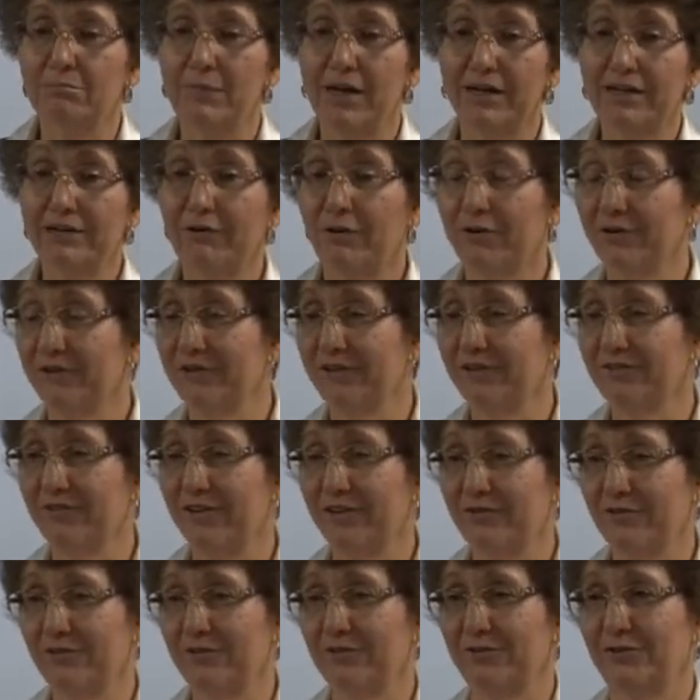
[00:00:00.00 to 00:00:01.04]
Many
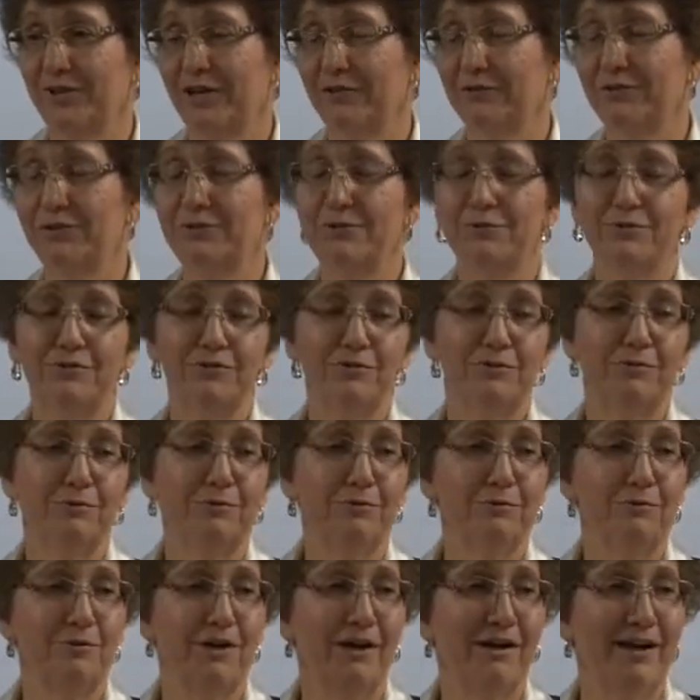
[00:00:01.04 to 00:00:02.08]
organizations tell you
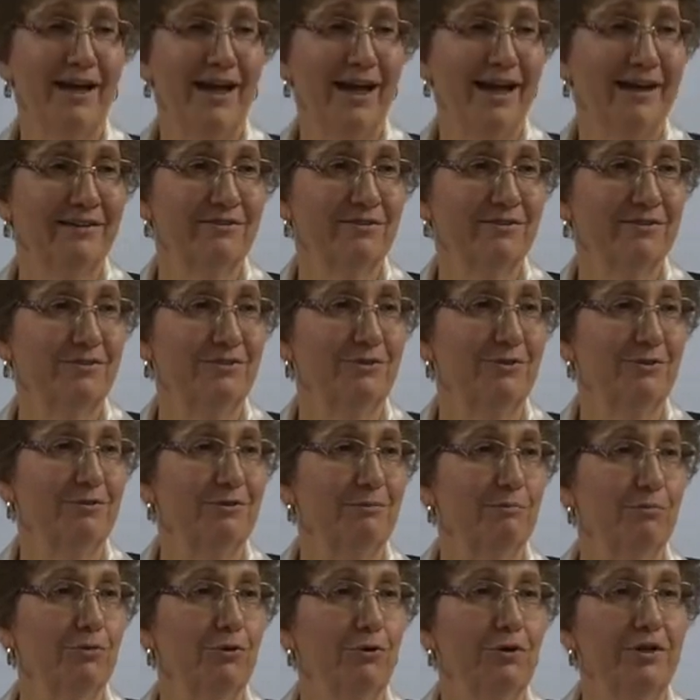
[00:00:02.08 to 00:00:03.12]
to ask
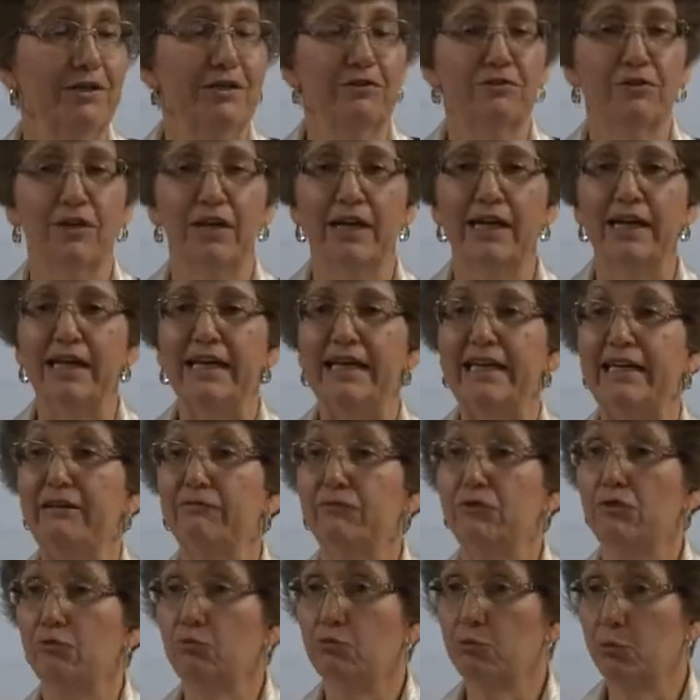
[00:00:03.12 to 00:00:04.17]
your employees,
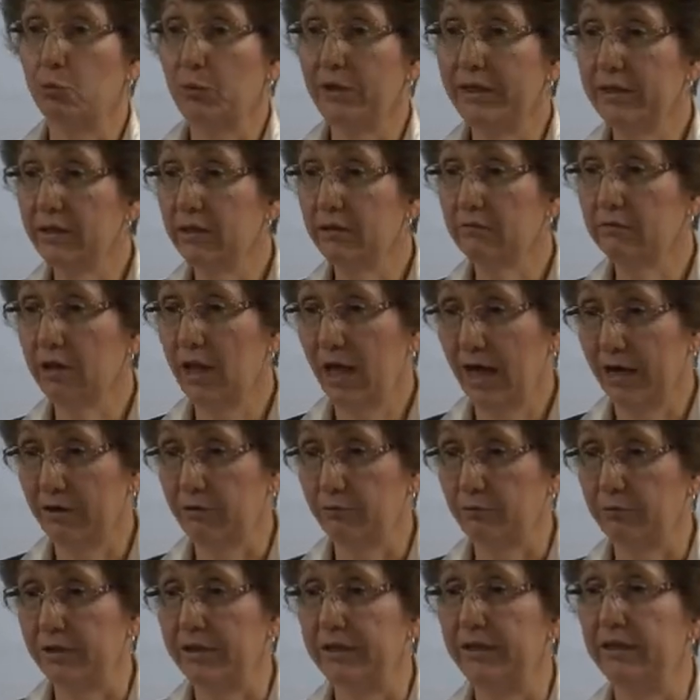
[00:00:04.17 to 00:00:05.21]
if you win the
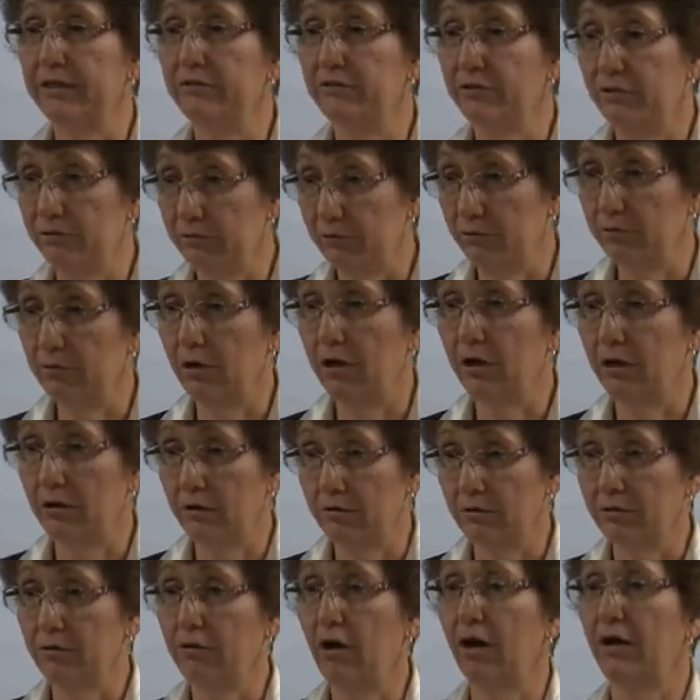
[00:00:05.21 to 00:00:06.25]
lottery and you
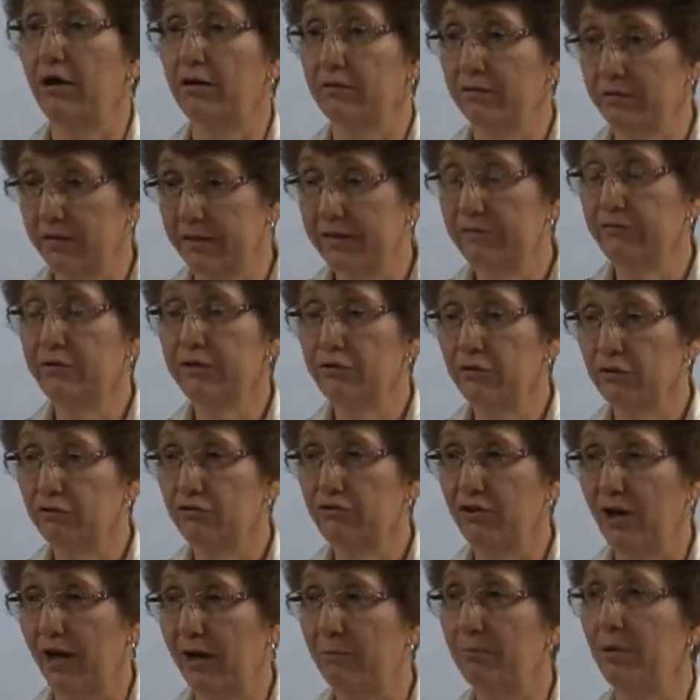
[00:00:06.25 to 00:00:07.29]
are leaving
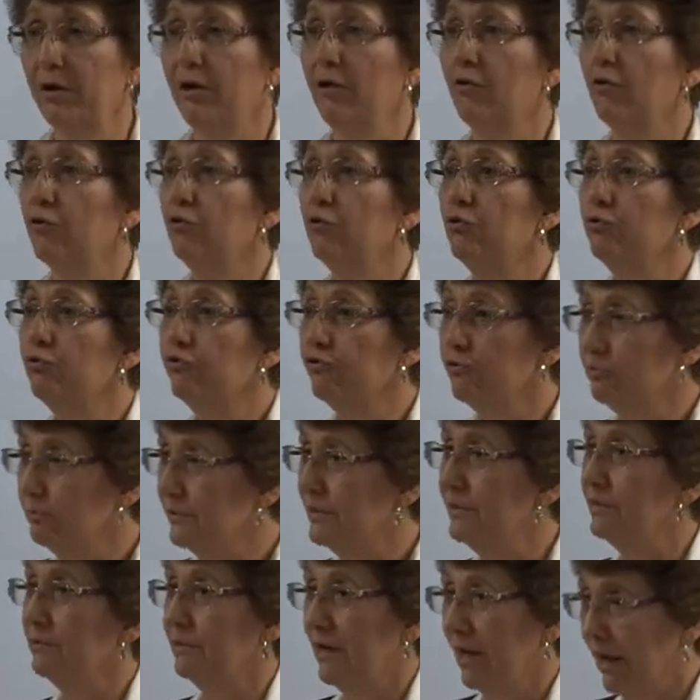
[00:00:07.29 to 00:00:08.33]
your job, who
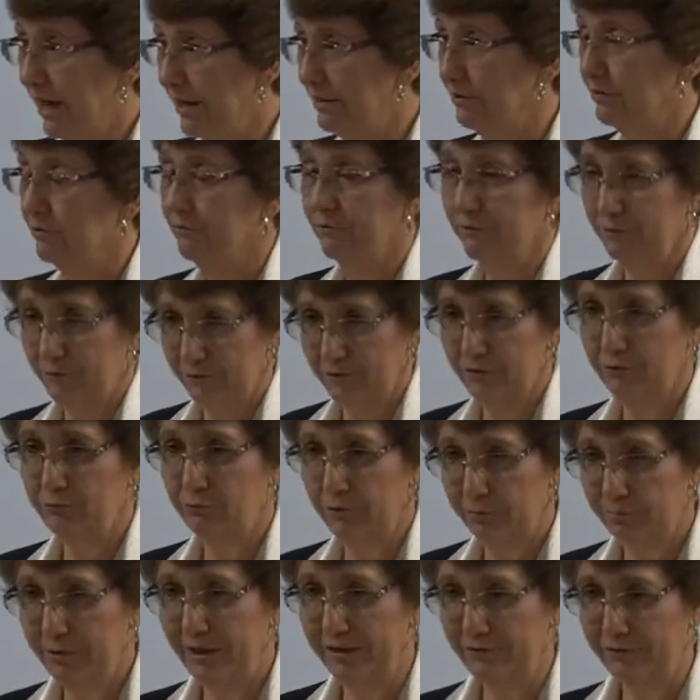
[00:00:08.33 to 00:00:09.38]
should we hire
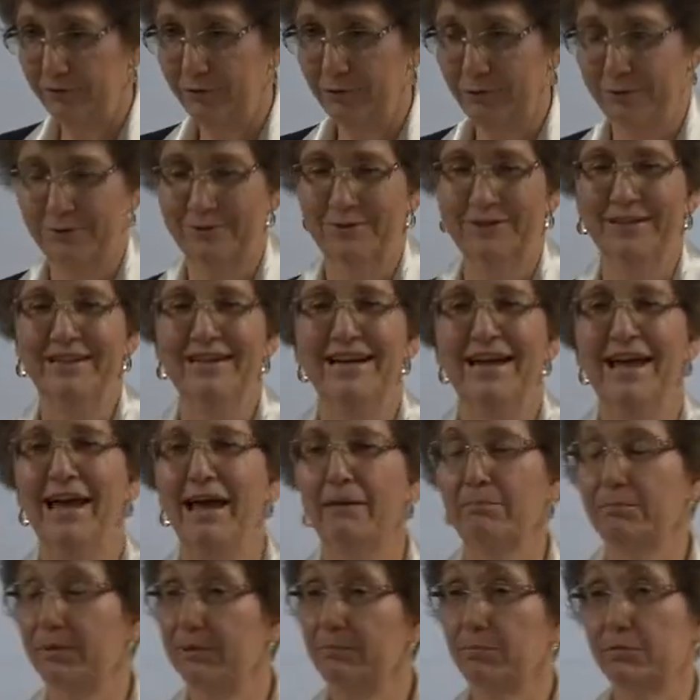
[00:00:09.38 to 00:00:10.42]
to replace you?
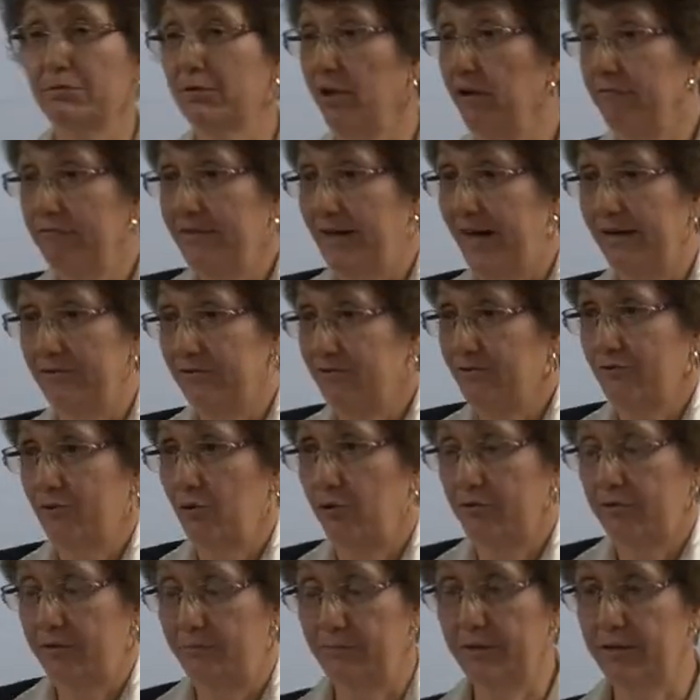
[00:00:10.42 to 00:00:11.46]
And people love that
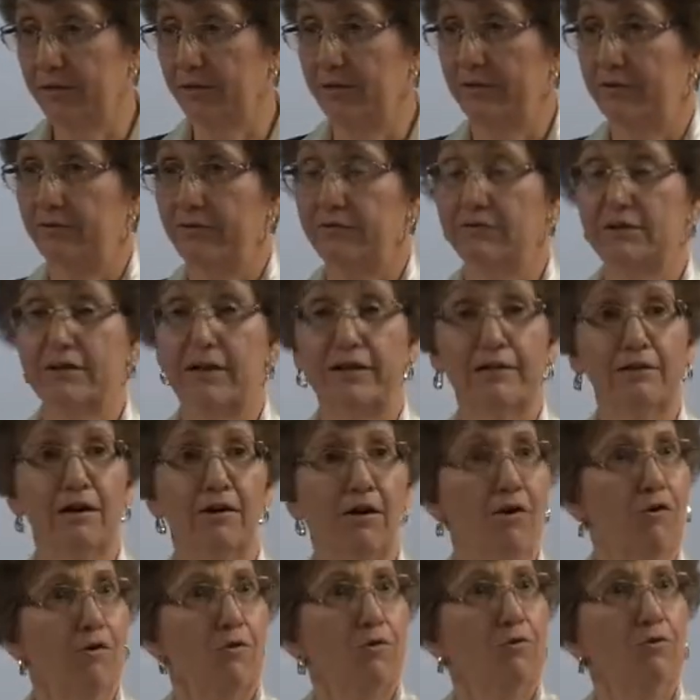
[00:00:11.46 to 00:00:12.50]
story because it's like,
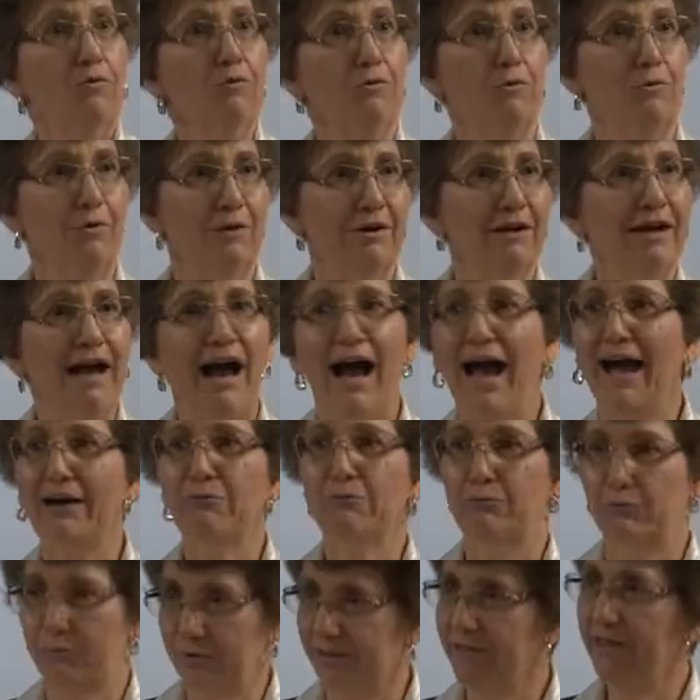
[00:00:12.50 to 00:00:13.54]
oh,
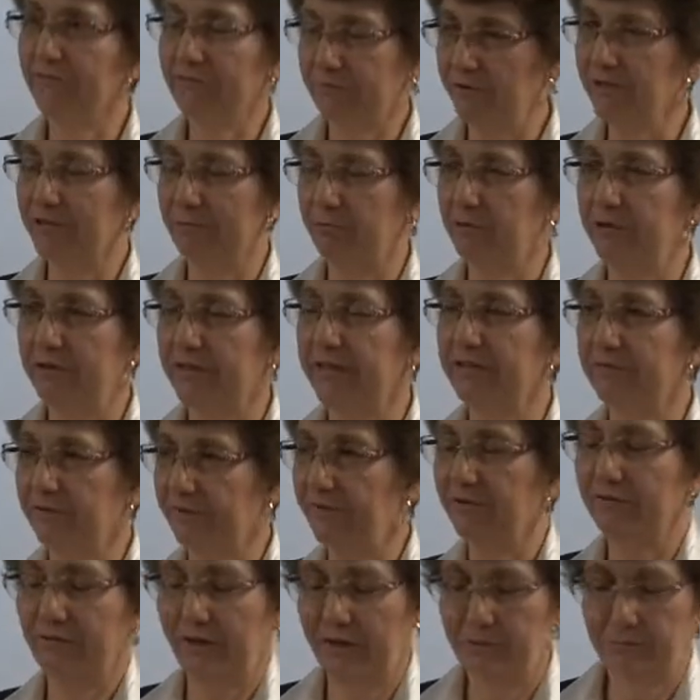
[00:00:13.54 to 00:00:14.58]
I definitely would
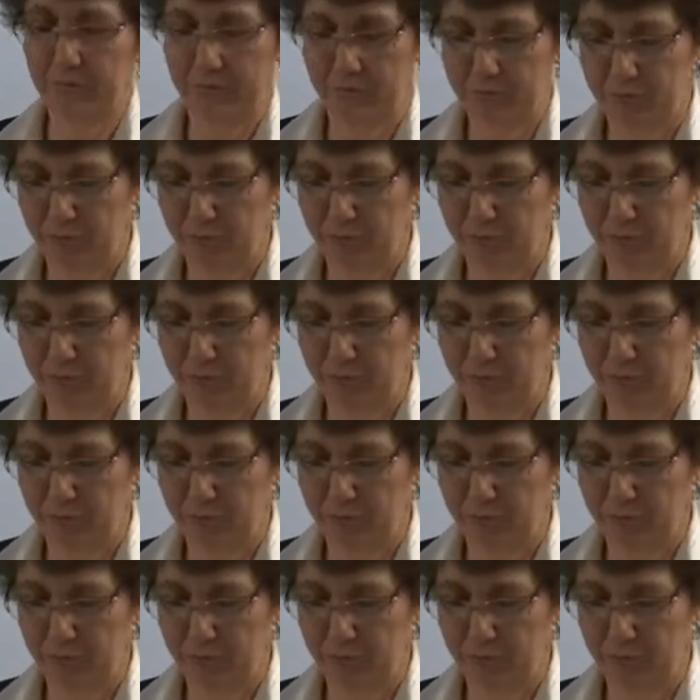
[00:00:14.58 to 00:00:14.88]
leave if I